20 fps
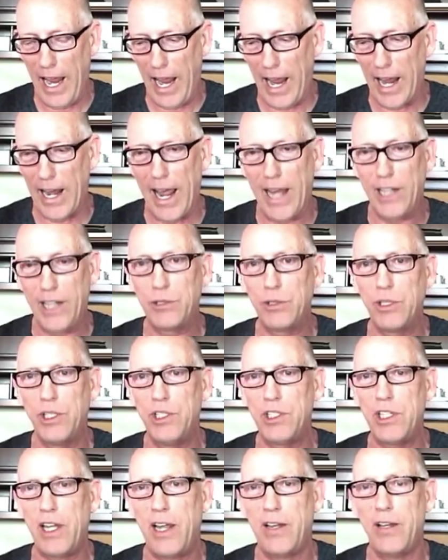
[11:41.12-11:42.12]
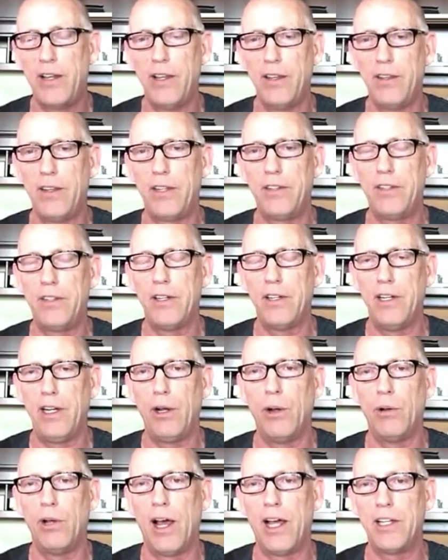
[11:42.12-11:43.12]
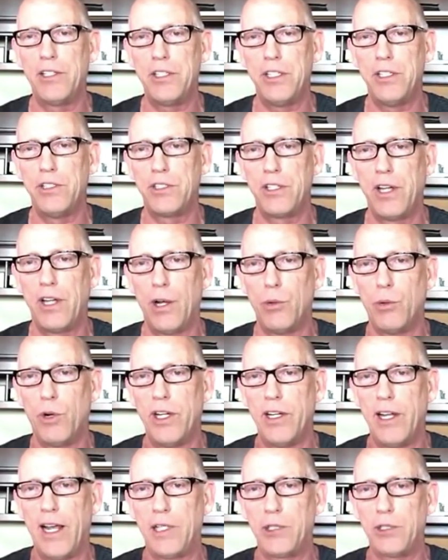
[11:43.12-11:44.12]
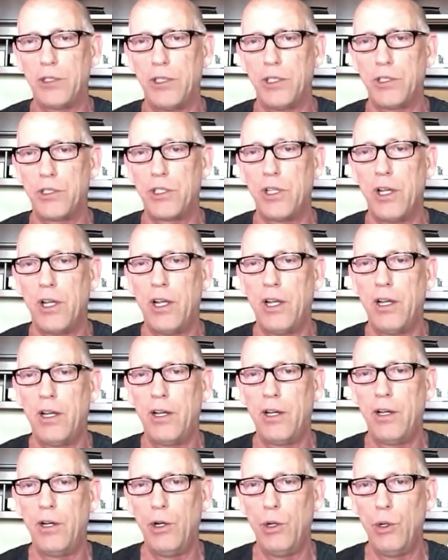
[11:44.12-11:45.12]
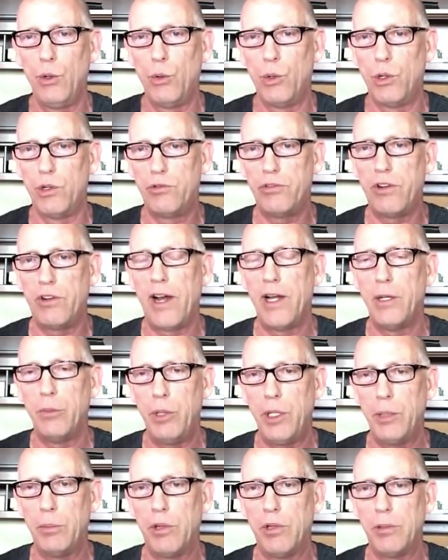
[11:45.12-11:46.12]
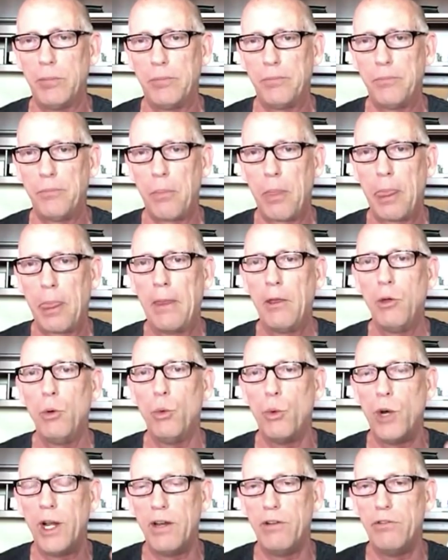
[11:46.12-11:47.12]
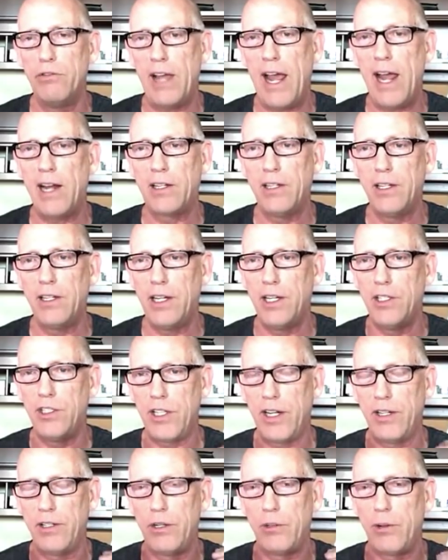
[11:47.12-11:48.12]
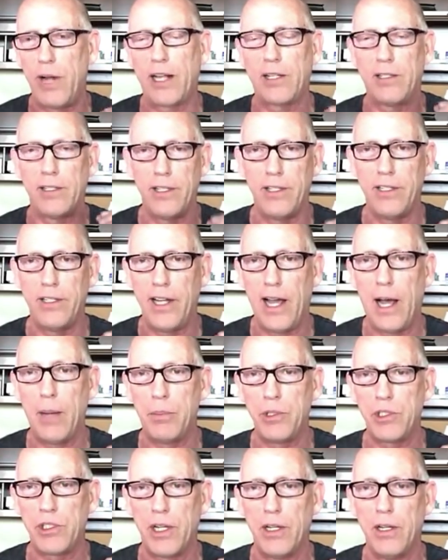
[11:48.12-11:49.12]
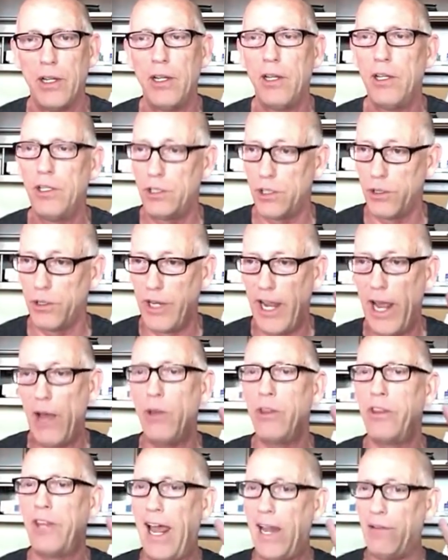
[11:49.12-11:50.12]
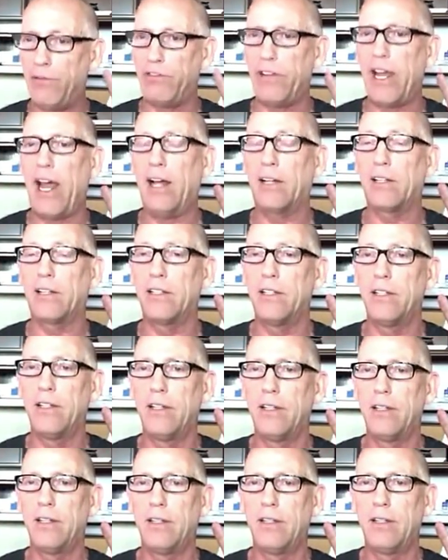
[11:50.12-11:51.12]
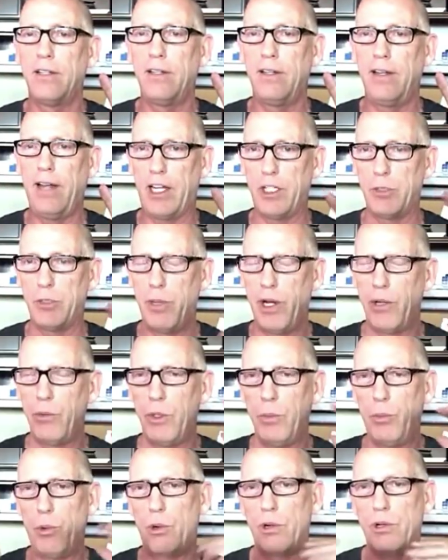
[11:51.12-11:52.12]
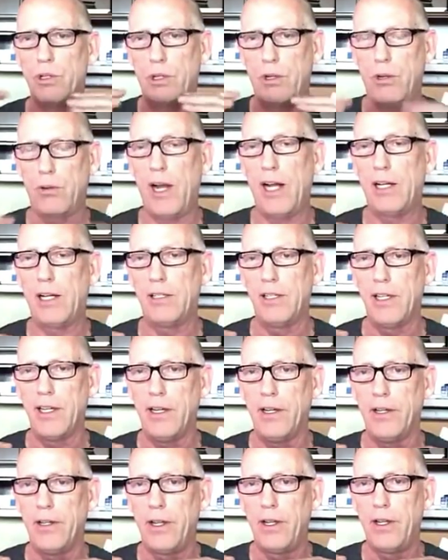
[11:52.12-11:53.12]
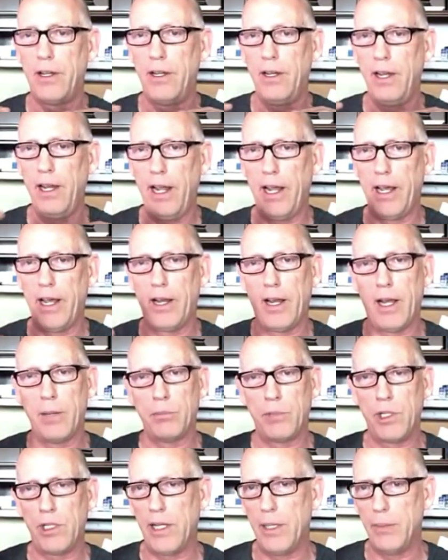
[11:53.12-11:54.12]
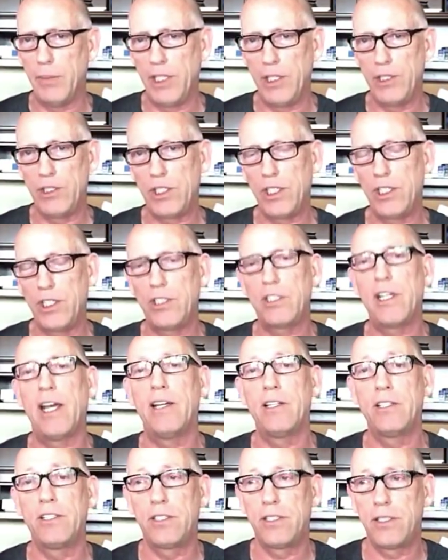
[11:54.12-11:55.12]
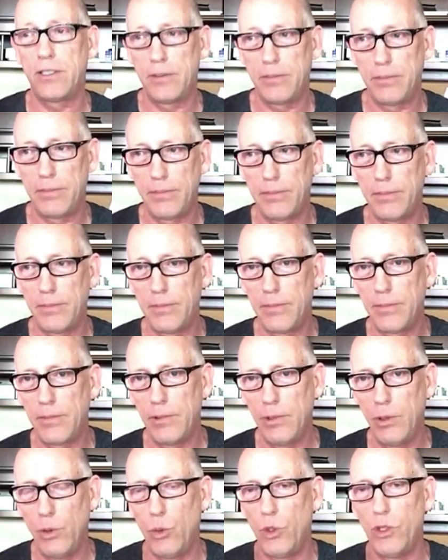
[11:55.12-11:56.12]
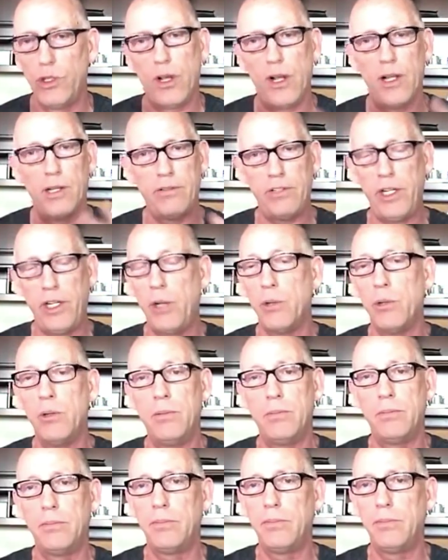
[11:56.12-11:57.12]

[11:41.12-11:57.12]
and actually said that the neo-Nazis and white nationalists were fine people, when in fact he said directly the opposite. So now that fact has been reported correctly, and I'm claiming success with all of you,